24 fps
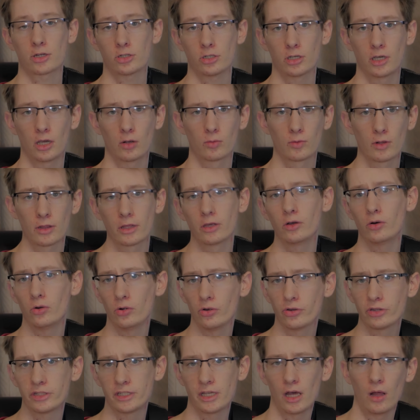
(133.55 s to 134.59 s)
actually a really
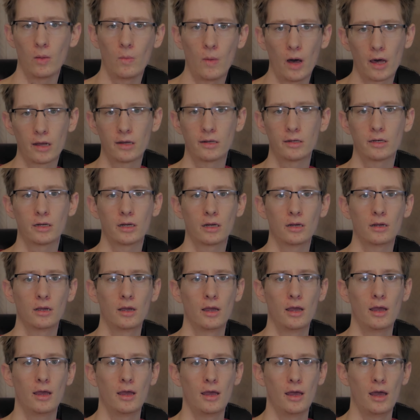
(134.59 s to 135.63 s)
old Dell monitor
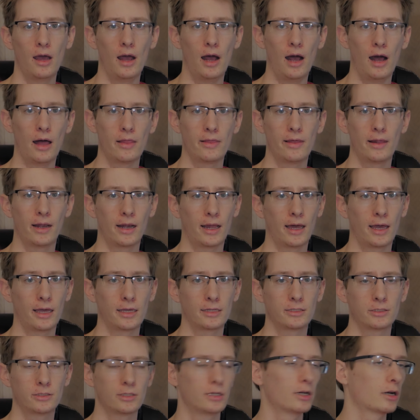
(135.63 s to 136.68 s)
that
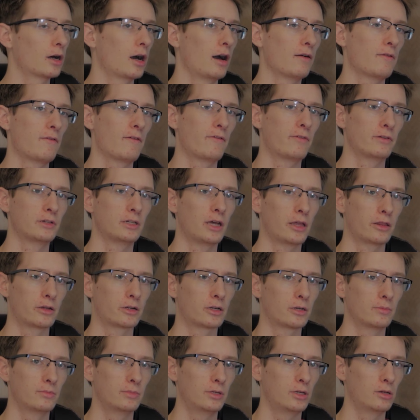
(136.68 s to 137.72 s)
I took off of another
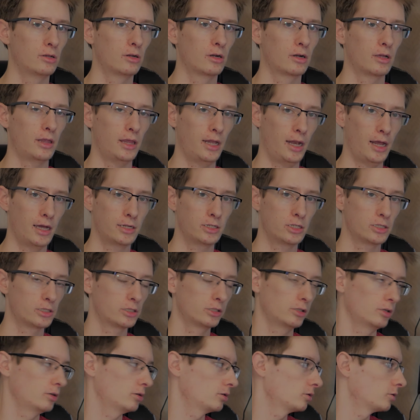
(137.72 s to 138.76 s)
computer that I
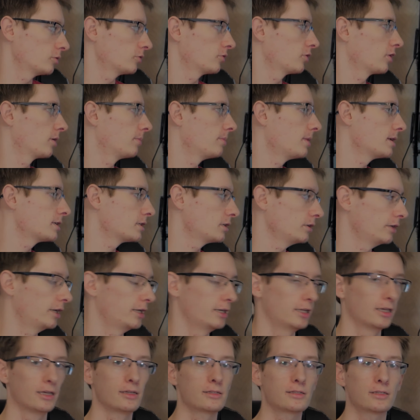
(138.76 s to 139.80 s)
just use for
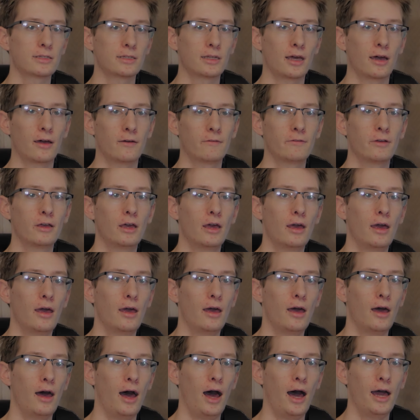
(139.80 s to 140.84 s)
miscellaneous stuff.
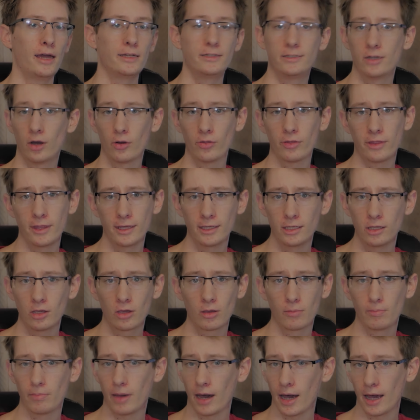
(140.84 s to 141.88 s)
I don't think you
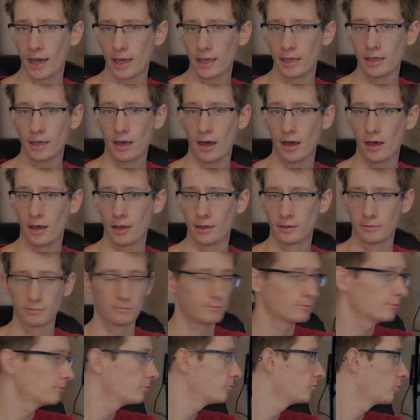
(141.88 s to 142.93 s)
can buy a
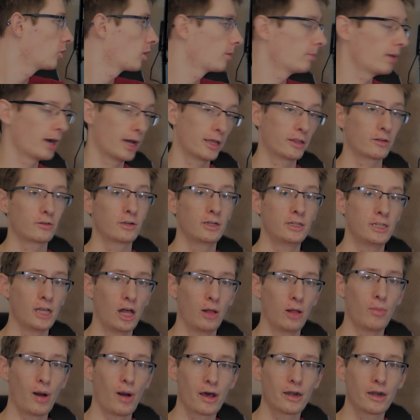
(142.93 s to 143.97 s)
4x3
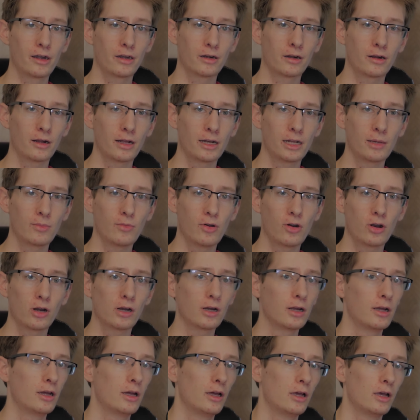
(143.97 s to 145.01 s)
Dell monitor
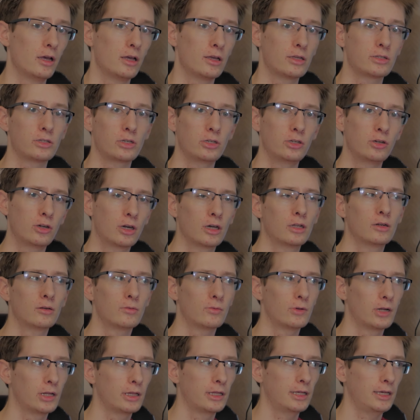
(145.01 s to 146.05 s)
anymore, so you couldn't
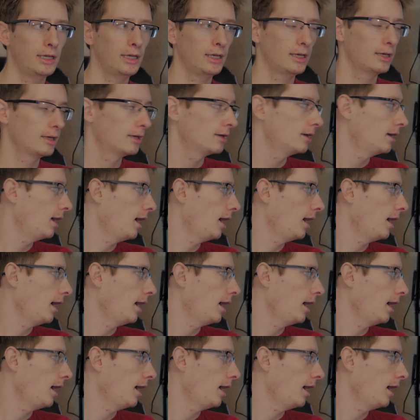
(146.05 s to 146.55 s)
really